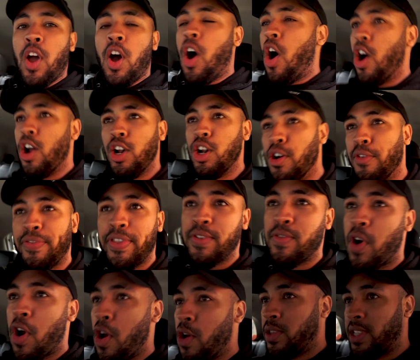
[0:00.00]
I love the
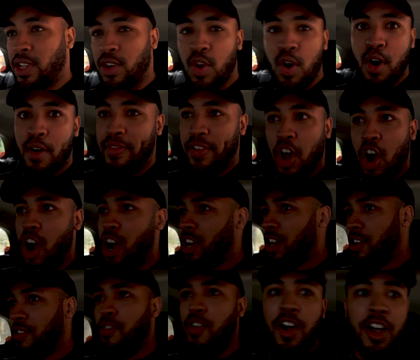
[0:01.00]
roads in Northern
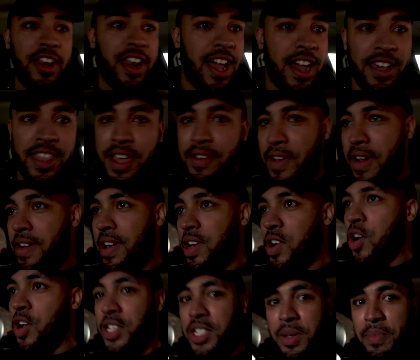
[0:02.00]
Ireland right now, they're very
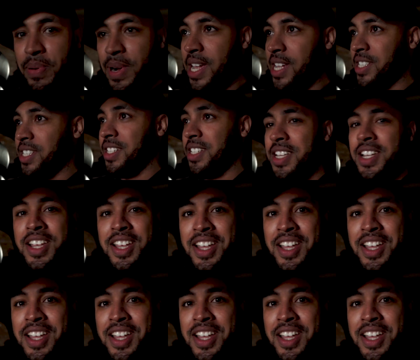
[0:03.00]
nice and pleasant.